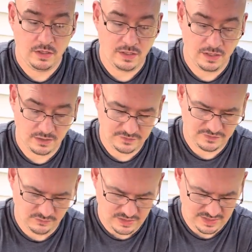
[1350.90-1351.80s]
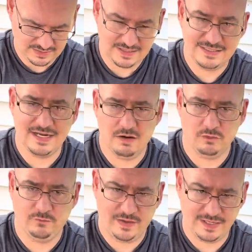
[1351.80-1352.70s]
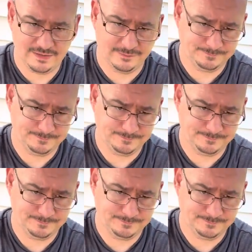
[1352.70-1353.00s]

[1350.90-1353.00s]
And let's see if we can't tease it out real fast.